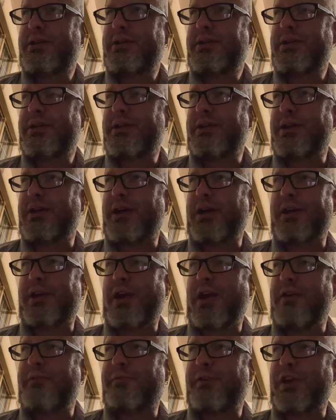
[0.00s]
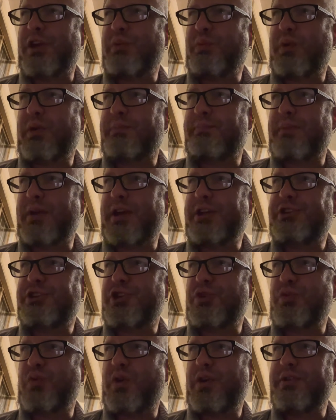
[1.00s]
I forget what base it
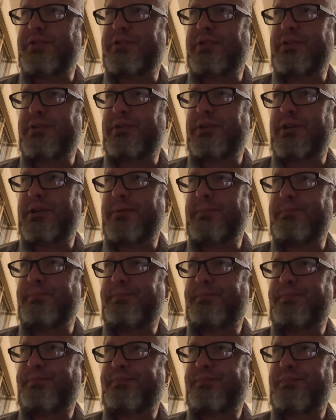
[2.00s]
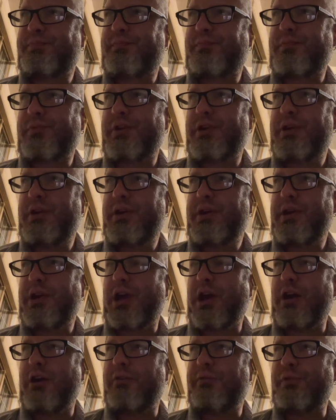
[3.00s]
was in
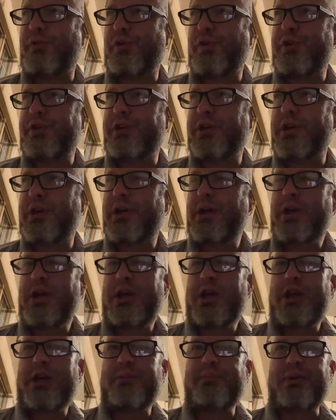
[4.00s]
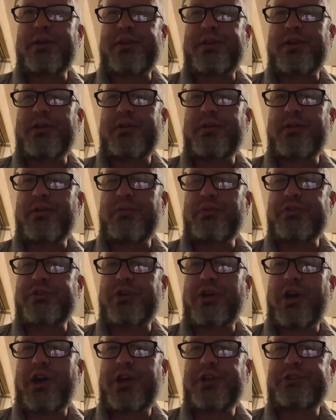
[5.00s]
California, but there was a
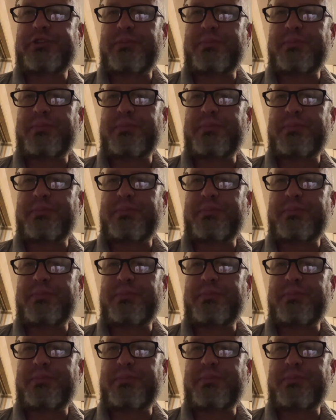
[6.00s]
launch from